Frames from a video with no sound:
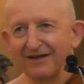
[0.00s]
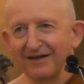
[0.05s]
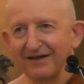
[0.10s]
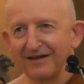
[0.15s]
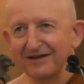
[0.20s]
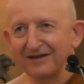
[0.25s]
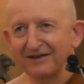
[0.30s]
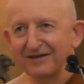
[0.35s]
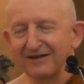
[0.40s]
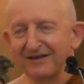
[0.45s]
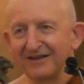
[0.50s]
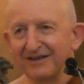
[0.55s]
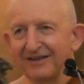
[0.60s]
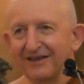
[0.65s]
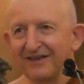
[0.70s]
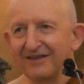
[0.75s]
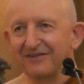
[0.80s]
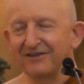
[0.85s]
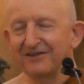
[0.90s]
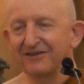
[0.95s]

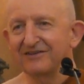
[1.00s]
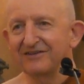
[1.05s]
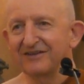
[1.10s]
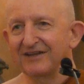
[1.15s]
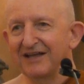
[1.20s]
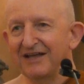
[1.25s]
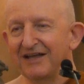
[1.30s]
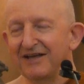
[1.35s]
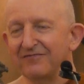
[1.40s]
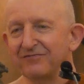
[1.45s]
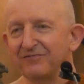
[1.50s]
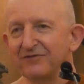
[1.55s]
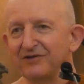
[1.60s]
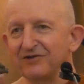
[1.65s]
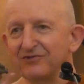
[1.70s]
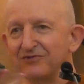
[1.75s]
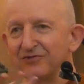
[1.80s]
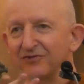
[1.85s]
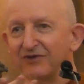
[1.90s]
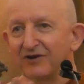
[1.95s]
that if we
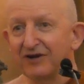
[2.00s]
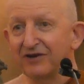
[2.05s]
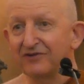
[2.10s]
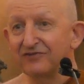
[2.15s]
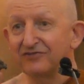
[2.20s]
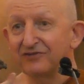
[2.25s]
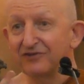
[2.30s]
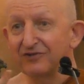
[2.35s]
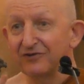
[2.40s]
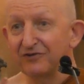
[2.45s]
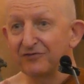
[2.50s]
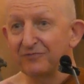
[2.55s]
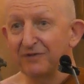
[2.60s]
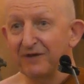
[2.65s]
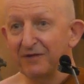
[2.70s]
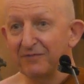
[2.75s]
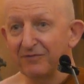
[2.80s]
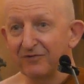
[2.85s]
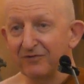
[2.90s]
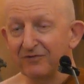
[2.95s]
draw close to good
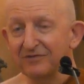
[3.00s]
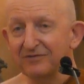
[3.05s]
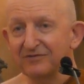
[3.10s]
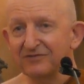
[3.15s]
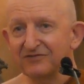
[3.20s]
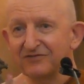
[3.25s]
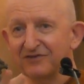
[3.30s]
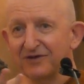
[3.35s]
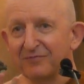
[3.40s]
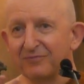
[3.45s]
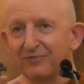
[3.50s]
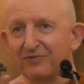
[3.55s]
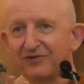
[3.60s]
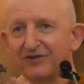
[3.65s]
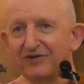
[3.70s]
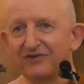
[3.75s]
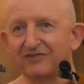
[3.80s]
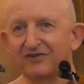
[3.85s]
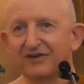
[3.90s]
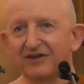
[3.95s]
people,
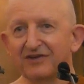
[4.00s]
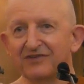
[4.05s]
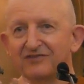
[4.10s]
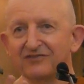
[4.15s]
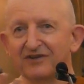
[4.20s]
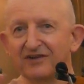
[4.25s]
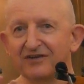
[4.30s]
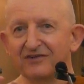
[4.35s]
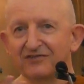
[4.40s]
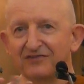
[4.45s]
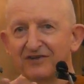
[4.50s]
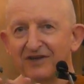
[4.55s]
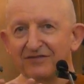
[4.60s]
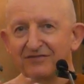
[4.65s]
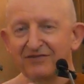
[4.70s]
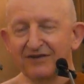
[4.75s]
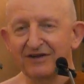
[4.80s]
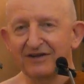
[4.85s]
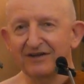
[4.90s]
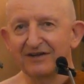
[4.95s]
sapurisa
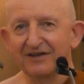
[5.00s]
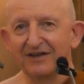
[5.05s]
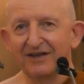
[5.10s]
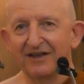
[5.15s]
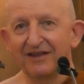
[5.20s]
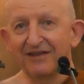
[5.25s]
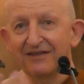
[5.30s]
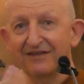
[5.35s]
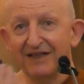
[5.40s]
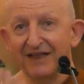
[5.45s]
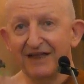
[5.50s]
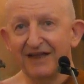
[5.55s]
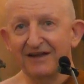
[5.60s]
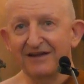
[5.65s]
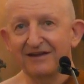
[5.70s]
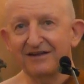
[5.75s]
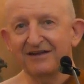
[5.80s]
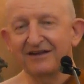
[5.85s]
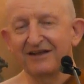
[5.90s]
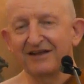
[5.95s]
sangseva,
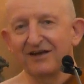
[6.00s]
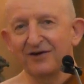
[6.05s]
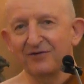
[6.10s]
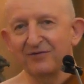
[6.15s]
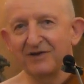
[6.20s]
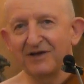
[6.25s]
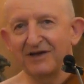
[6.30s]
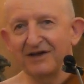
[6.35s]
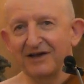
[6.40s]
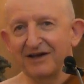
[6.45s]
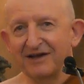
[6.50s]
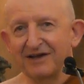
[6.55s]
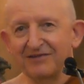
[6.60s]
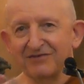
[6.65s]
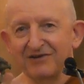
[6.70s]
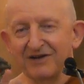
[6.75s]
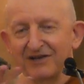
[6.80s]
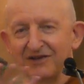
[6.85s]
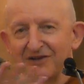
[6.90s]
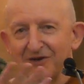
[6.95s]
then we
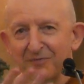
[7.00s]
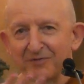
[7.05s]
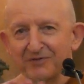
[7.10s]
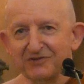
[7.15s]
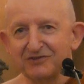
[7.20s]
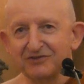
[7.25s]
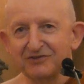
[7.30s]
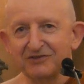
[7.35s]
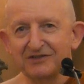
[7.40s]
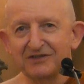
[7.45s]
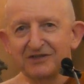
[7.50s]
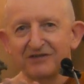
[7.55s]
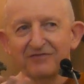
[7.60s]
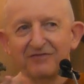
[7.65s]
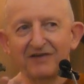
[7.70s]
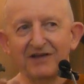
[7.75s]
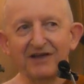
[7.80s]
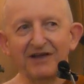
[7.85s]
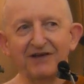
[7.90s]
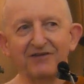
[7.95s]
create the opportunity
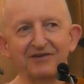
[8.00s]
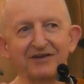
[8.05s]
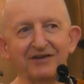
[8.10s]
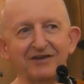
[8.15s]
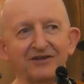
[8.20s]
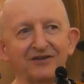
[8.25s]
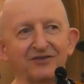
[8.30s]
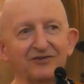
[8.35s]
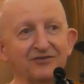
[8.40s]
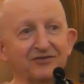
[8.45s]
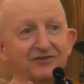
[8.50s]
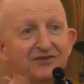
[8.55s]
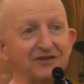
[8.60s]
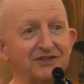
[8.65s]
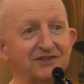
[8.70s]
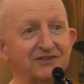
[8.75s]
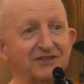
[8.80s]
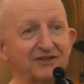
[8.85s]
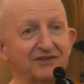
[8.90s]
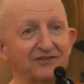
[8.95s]
for hearing good
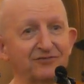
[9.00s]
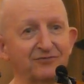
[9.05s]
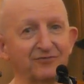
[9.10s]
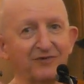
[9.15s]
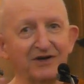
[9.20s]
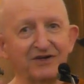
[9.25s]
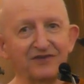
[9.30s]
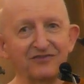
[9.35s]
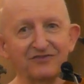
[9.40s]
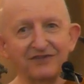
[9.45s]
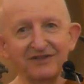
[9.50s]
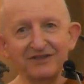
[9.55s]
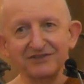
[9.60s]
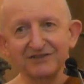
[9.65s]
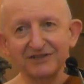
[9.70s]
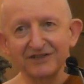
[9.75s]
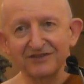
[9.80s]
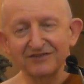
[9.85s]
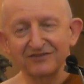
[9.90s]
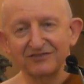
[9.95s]
teachings, wise
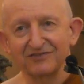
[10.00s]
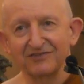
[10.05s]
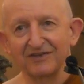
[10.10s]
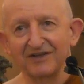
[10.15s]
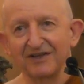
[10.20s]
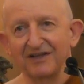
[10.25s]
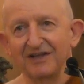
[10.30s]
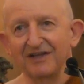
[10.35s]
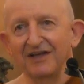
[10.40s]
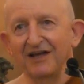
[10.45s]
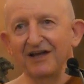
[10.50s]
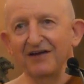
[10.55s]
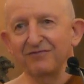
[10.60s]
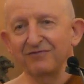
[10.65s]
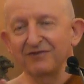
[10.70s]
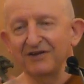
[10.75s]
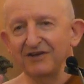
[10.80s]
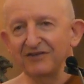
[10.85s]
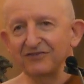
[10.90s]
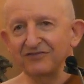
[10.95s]
teachings.
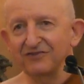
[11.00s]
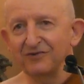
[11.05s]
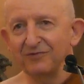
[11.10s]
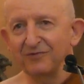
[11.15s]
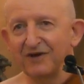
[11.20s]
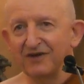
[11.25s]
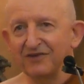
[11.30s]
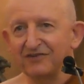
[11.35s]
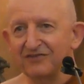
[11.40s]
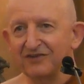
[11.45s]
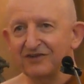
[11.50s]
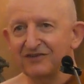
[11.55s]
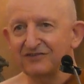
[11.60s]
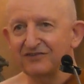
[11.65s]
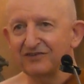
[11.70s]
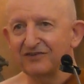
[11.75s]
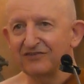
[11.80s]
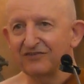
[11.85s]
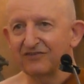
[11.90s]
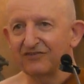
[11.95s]
If we listen to wise
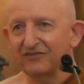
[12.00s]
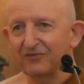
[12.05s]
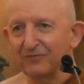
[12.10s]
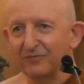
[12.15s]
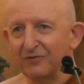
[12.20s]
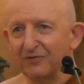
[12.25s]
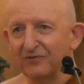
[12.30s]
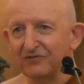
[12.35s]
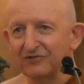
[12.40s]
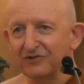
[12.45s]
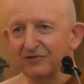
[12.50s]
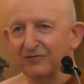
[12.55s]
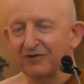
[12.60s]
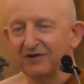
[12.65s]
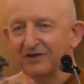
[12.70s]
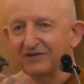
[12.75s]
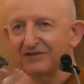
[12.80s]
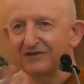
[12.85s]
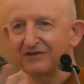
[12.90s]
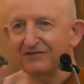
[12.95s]
teachings, this supports the
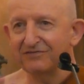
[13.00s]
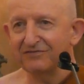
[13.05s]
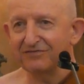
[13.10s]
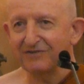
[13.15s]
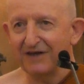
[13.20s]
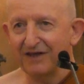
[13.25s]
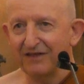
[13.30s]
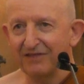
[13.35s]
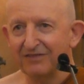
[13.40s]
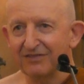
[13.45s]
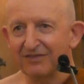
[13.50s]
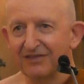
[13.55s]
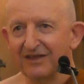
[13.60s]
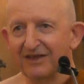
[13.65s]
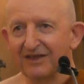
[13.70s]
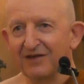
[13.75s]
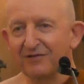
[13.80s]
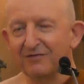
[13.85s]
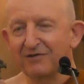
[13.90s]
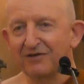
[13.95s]
quality of faith.
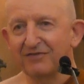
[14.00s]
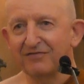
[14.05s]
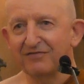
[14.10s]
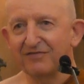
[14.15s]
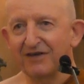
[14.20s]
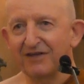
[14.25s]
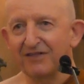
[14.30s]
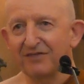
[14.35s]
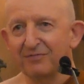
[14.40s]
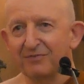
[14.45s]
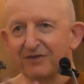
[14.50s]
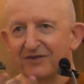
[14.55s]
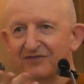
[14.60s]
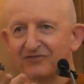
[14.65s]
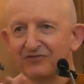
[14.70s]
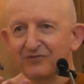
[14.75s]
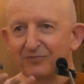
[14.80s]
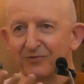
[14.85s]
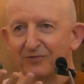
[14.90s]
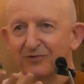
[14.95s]
With faith being
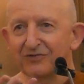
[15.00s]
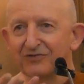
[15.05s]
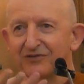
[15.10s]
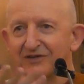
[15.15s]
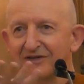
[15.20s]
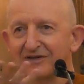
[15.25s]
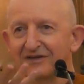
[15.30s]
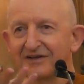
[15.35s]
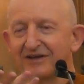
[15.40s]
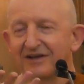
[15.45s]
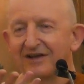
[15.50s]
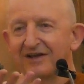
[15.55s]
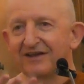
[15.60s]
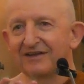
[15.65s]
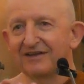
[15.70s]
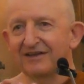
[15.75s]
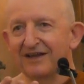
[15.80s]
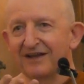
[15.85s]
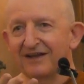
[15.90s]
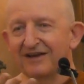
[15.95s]
supported,
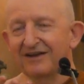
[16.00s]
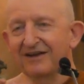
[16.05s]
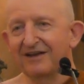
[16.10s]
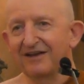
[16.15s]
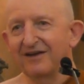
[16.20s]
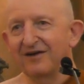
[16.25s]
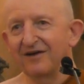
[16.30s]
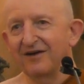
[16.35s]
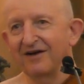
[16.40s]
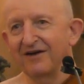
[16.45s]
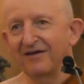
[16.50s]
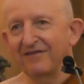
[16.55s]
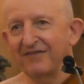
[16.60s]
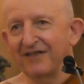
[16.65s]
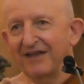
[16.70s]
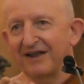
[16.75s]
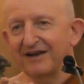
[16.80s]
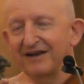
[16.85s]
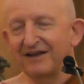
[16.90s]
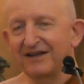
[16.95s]
then
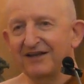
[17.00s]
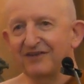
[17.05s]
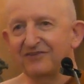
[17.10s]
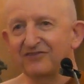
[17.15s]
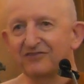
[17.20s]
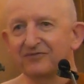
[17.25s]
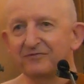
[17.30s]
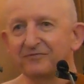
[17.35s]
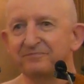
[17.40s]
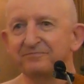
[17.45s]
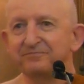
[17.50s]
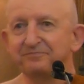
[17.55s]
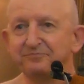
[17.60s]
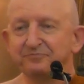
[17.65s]
that leads